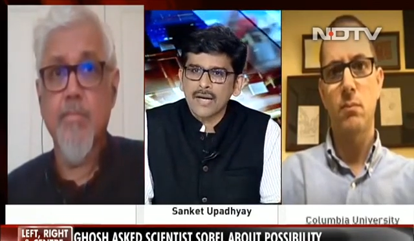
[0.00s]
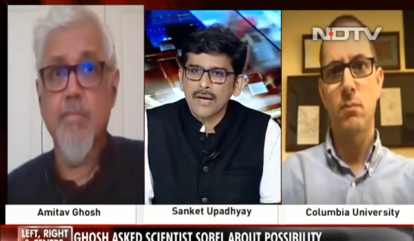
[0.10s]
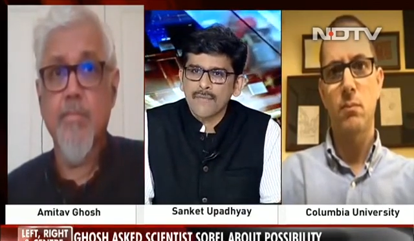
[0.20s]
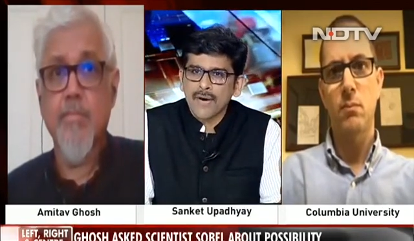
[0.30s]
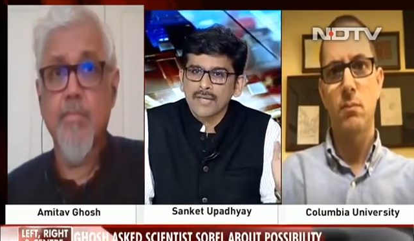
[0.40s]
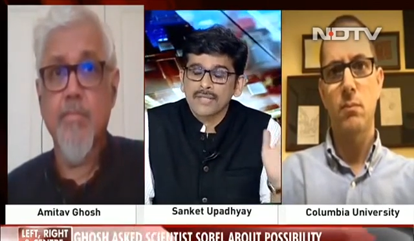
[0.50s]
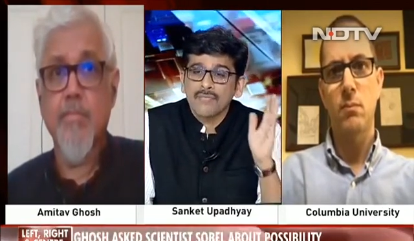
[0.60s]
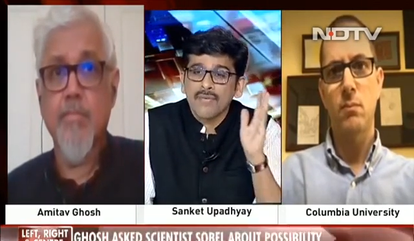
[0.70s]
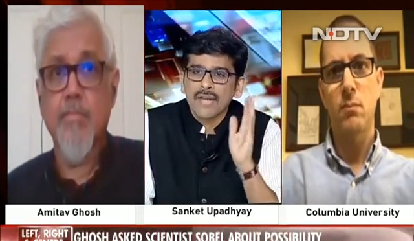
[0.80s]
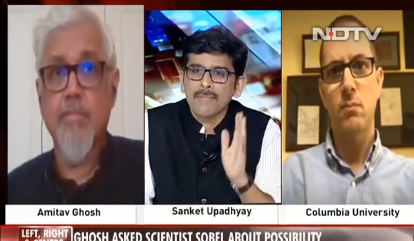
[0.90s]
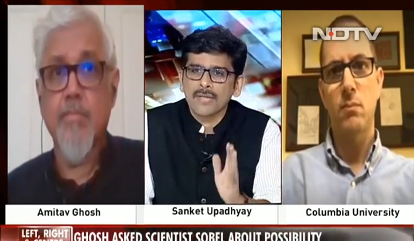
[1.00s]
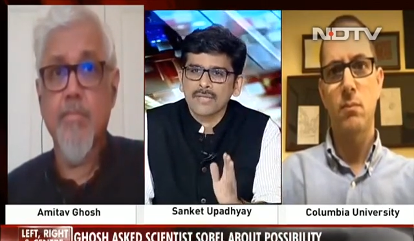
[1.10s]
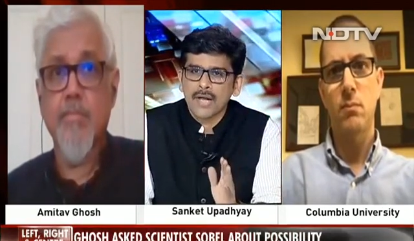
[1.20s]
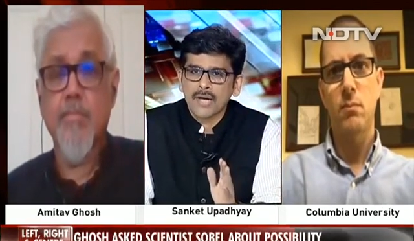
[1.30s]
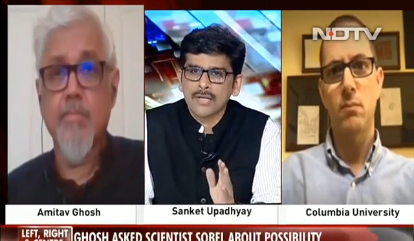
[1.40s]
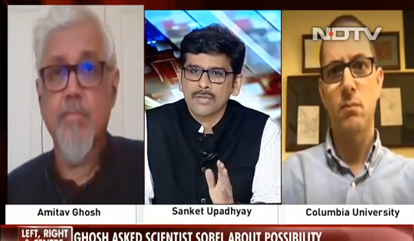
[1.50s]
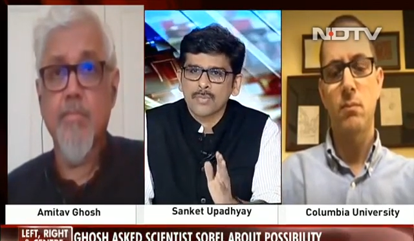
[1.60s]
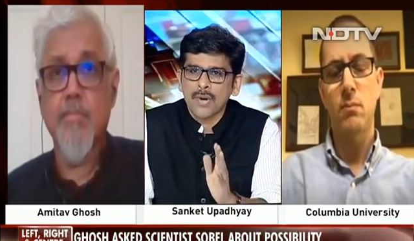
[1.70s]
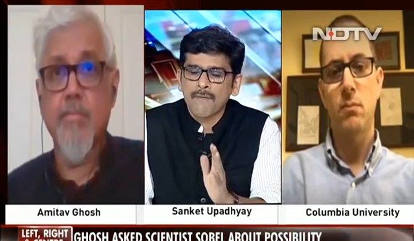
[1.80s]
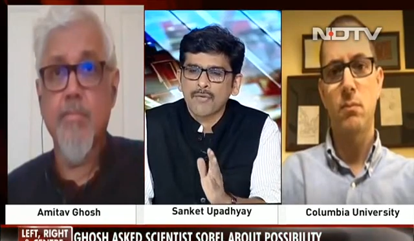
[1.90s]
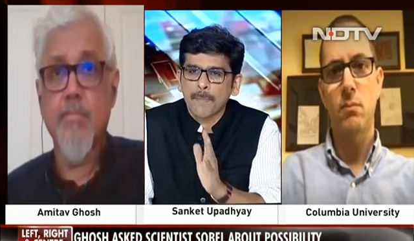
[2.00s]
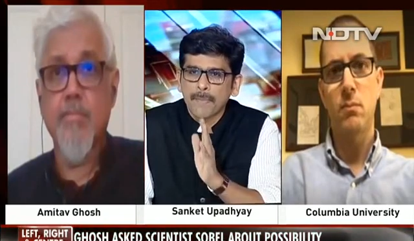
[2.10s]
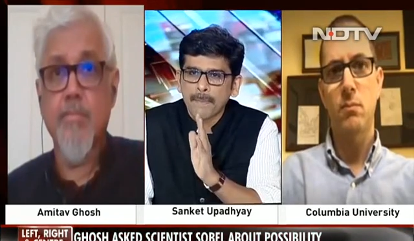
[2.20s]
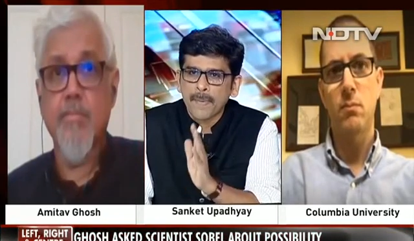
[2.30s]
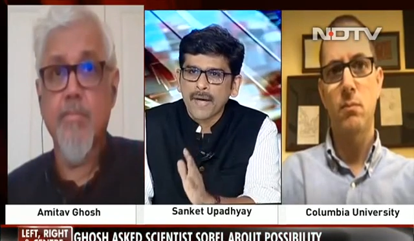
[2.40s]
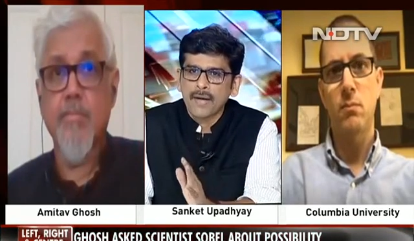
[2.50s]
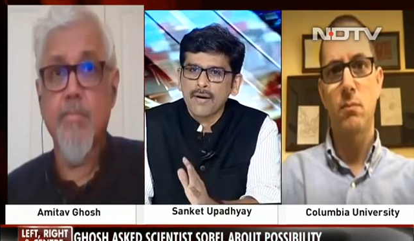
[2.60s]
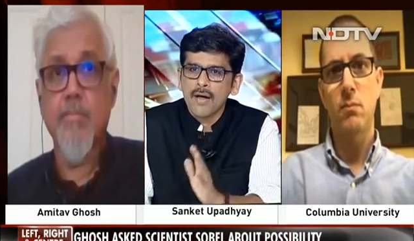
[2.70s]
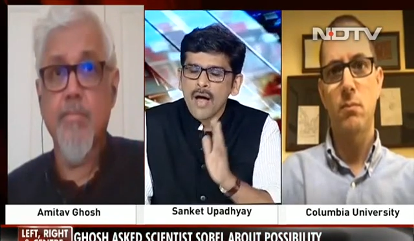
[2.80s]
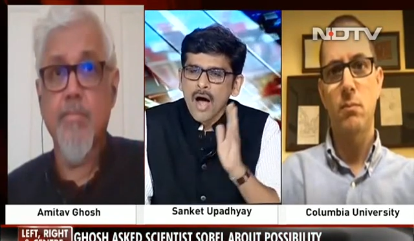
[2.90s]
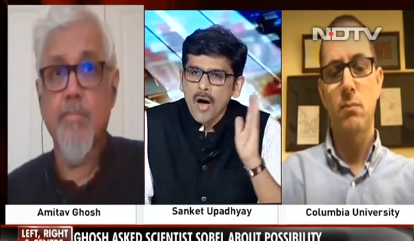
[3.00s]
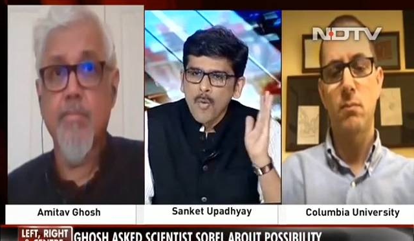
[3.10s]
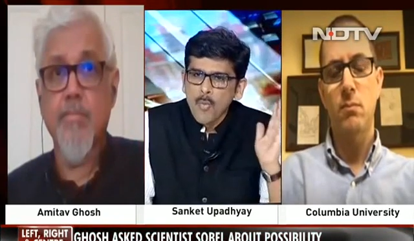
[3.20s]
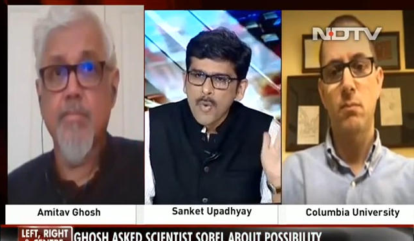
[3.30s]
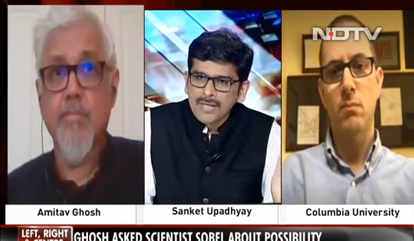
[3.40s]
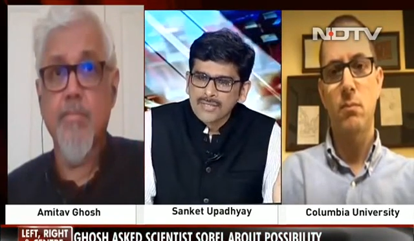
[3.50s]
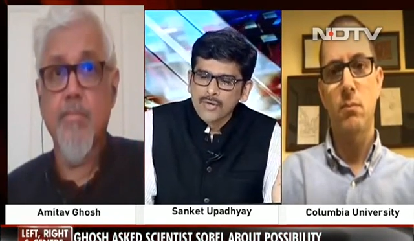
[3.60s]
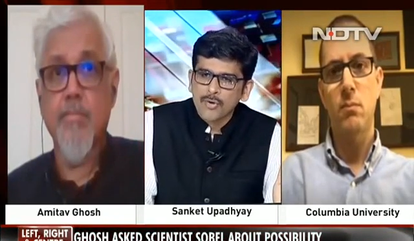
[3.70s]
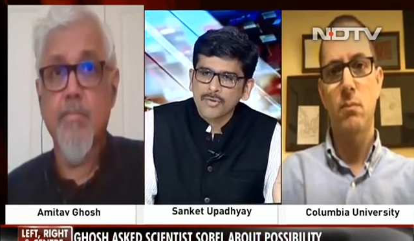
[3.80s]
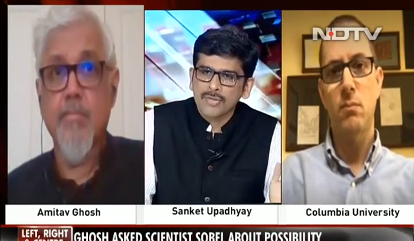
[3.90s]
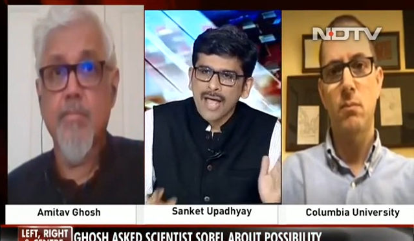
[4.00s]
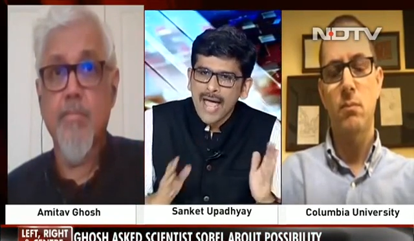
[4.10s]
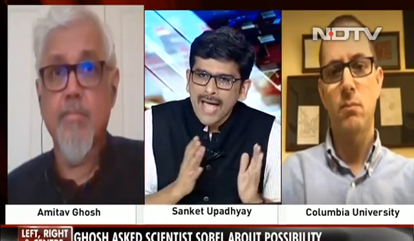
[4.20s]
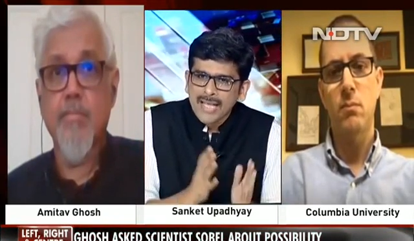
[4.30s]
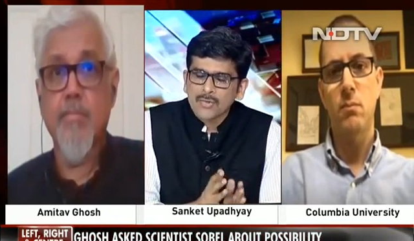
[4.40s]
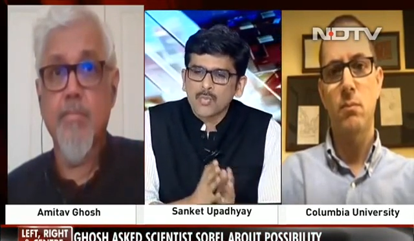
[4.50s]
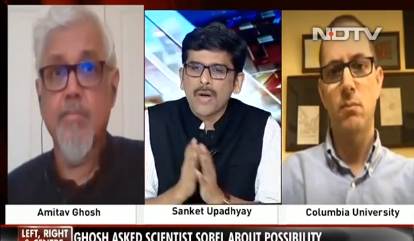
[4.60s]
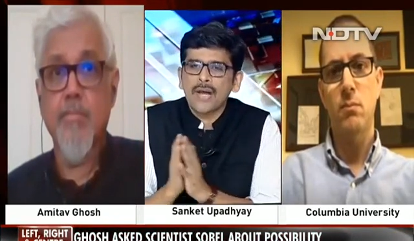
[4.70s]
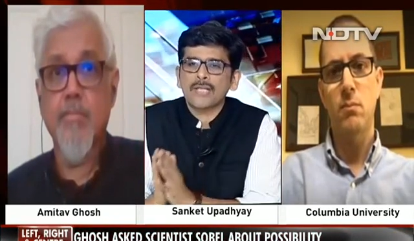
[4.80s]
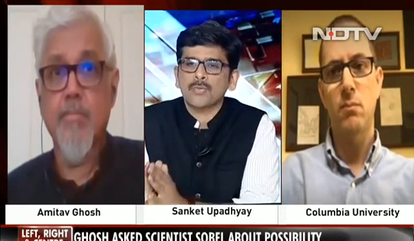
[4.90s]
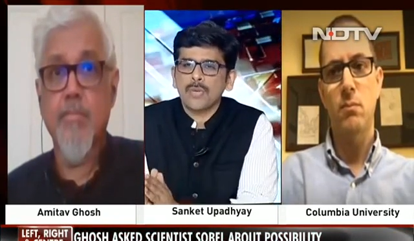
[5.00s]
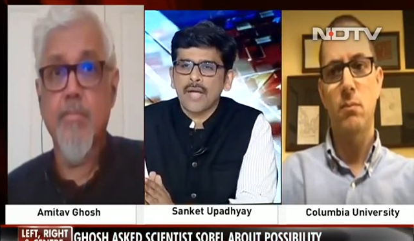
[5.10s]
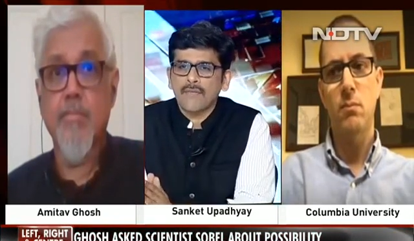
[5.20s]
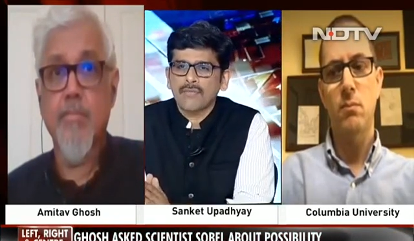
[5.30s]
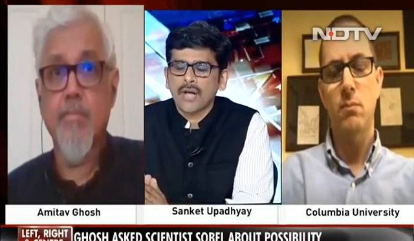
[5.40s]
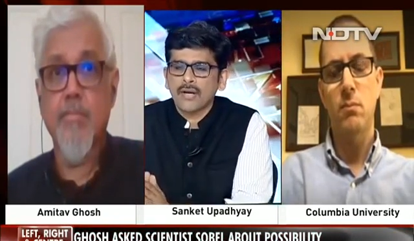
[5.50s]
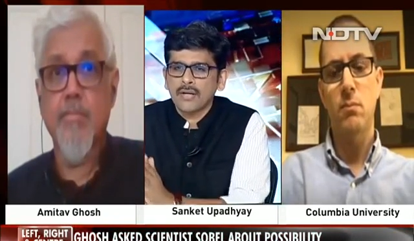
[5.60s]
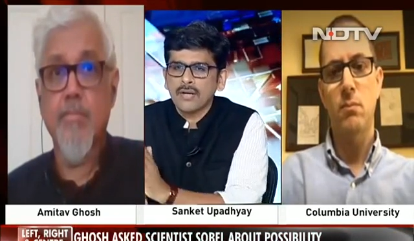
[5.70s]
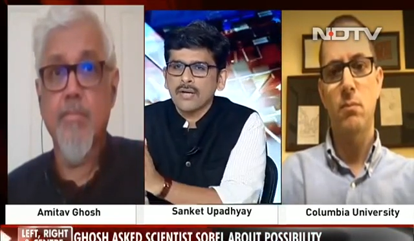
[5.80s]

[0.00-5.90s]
Speaker 1: In fact, it's very much likely. So we have to prepare our west coast as well as we have done,